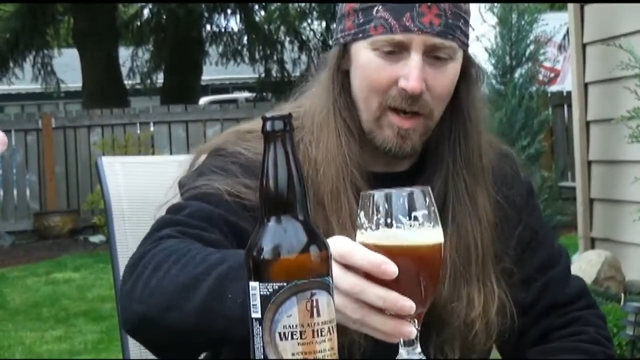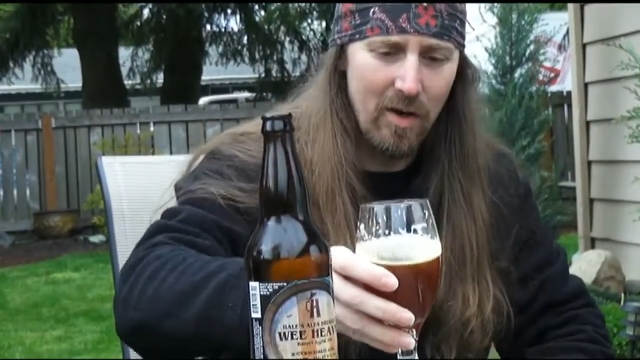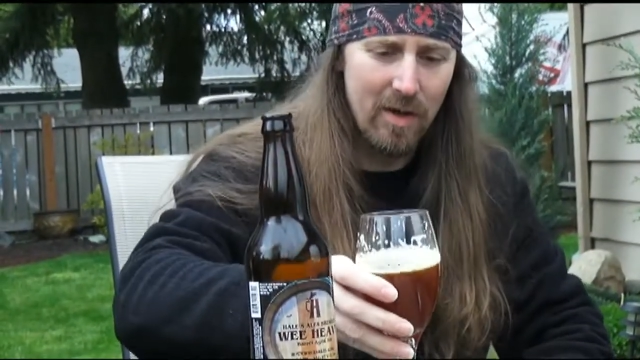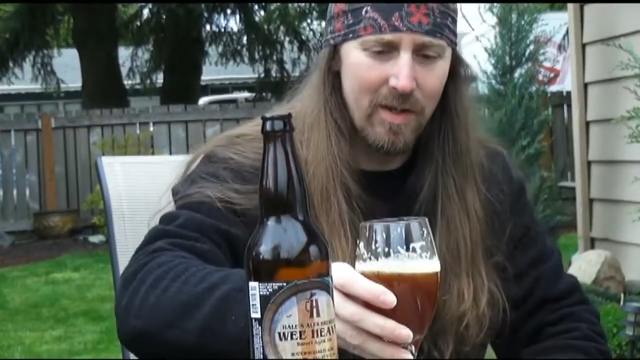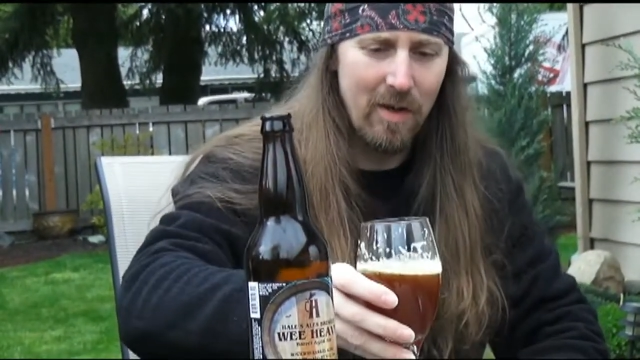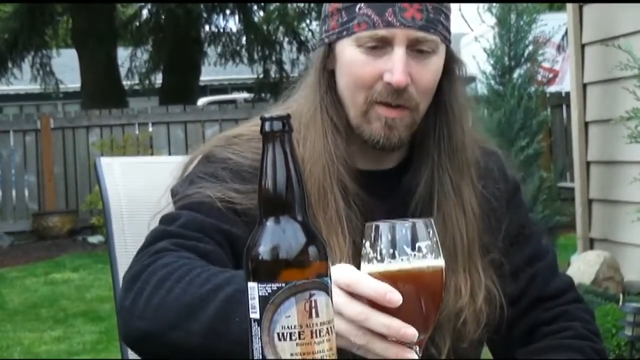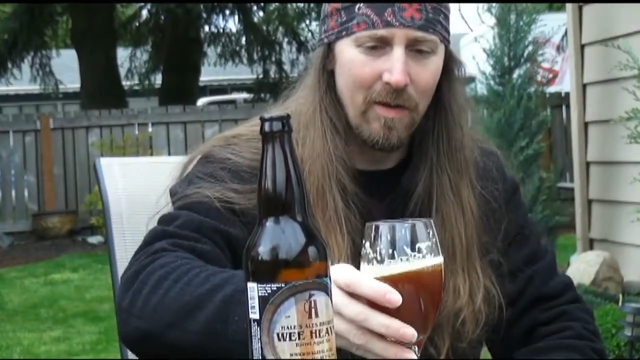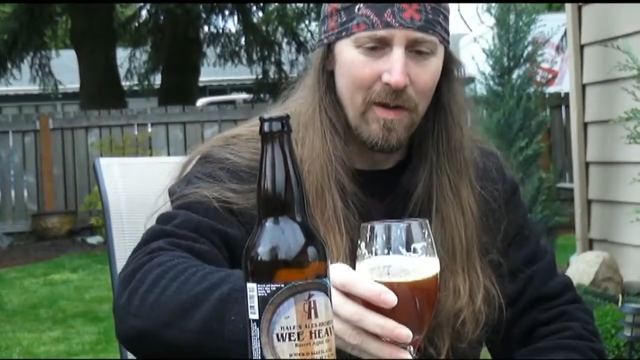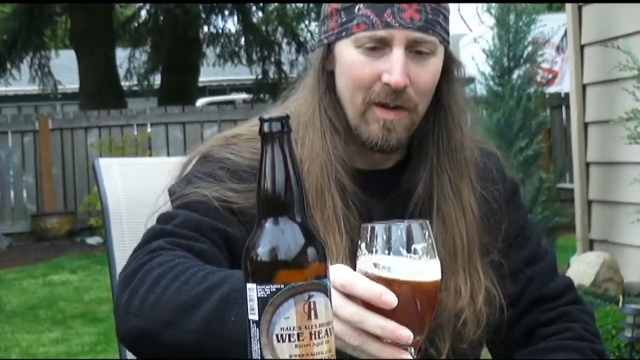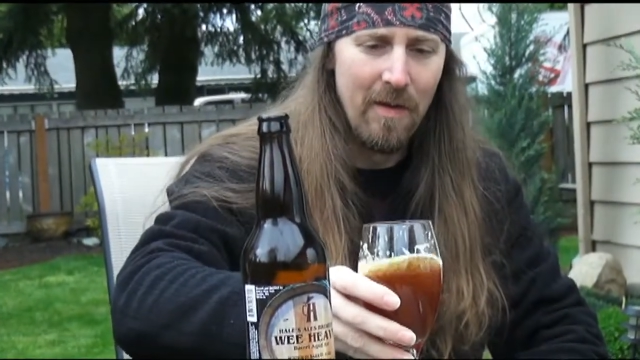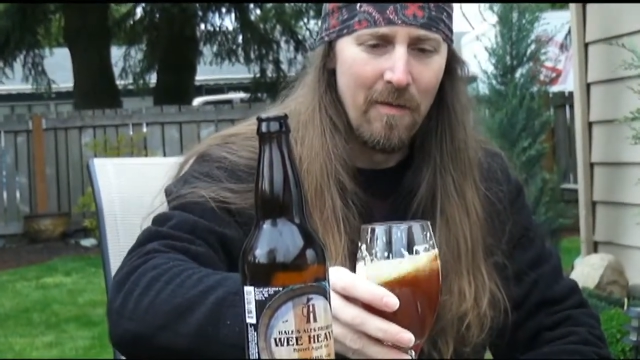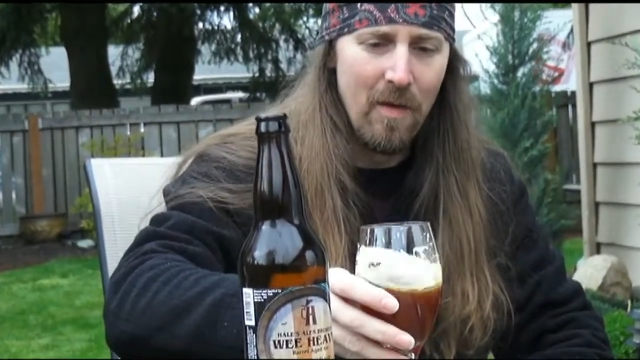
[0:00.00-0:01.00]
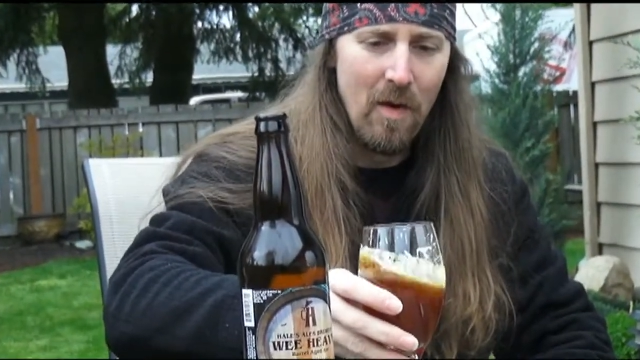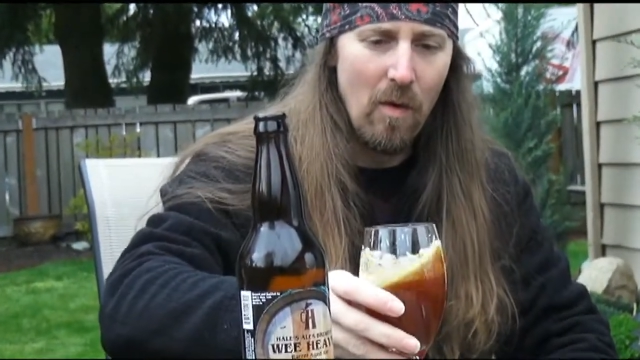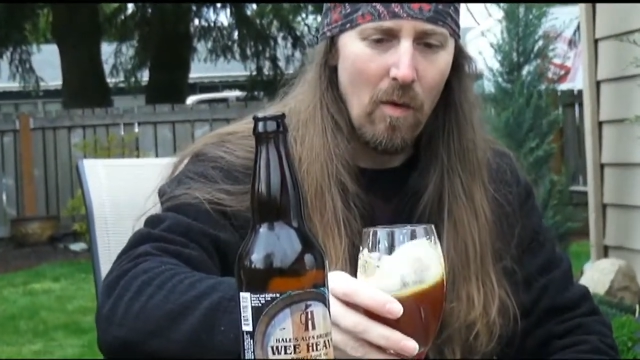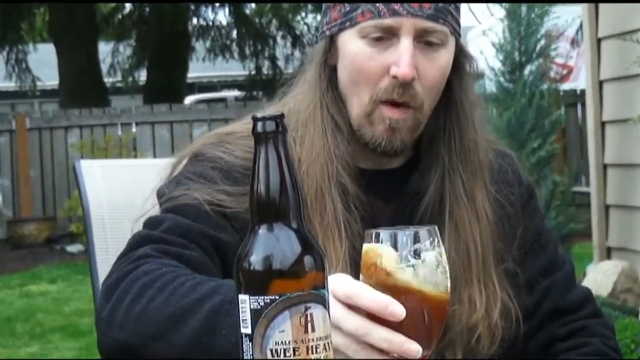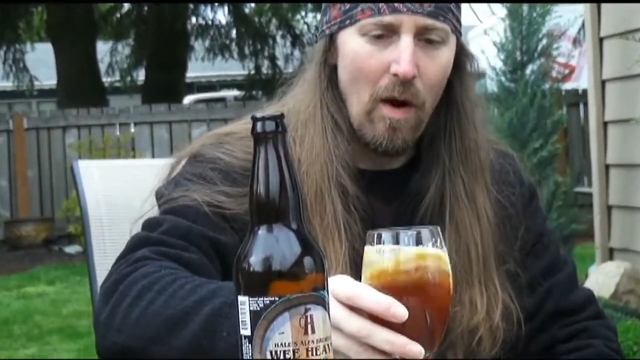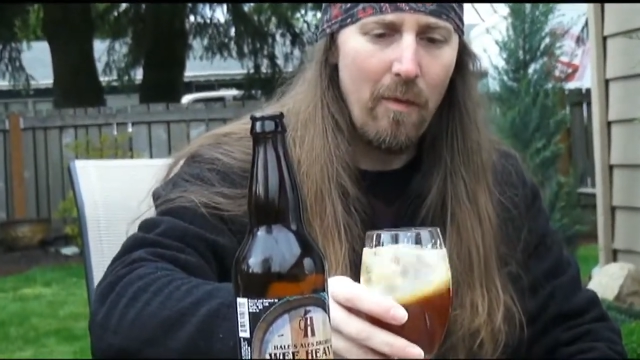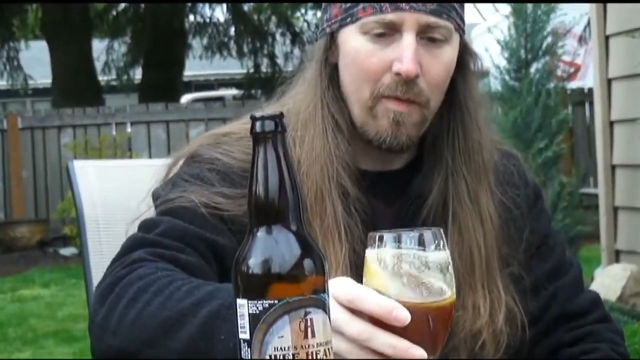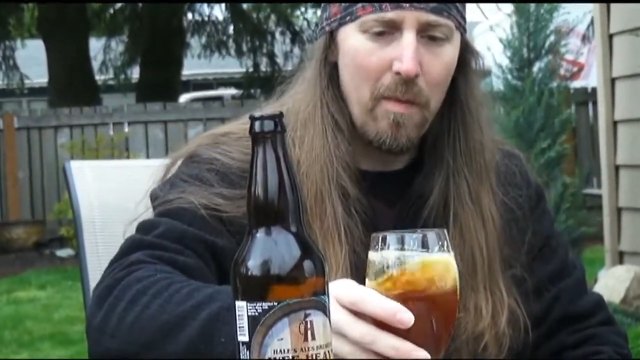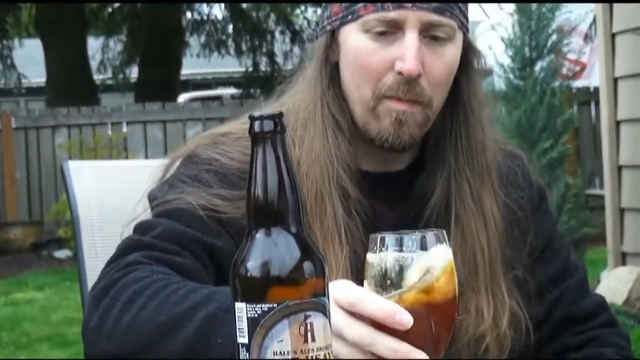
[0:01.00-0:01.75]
You can tell right off the